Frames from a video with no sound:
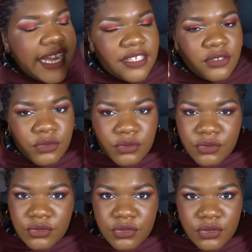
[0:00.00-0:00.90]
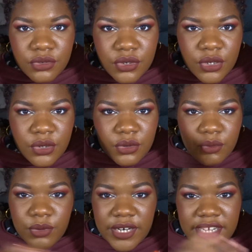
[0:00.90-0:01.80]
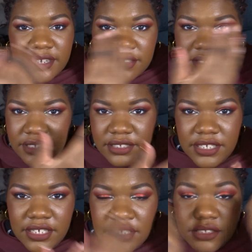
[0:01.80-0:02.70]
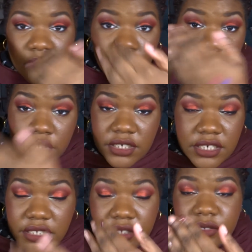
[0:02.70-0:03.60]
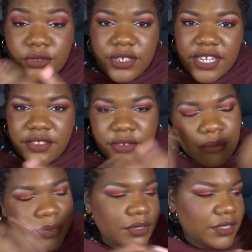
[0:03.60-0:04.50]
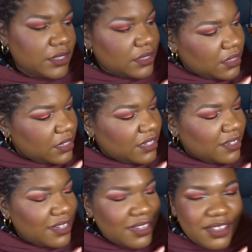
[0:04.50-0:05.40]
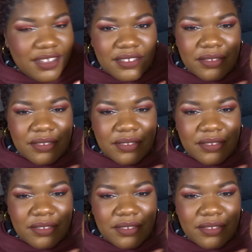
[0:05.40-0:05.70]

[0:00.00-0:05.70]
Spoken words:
don't wear these or these together, but yeah.